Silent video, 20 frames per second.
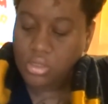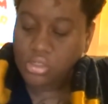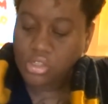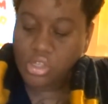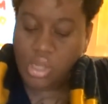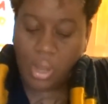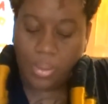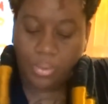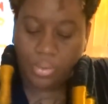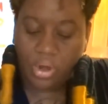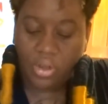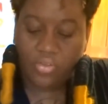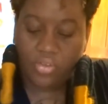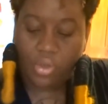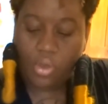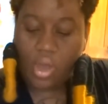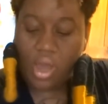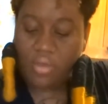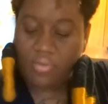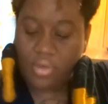chop whatever
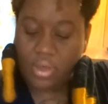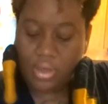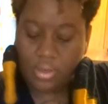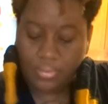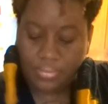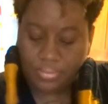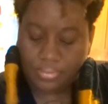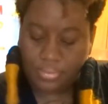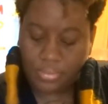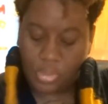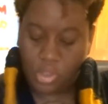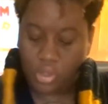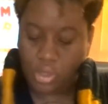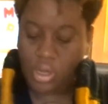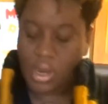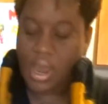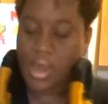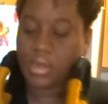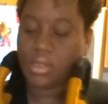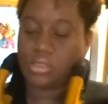you have up, you
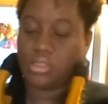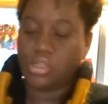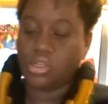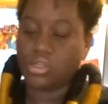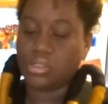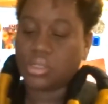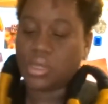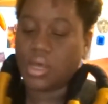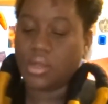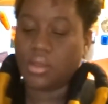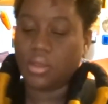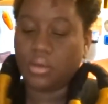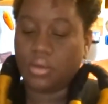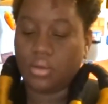can add it to your salad.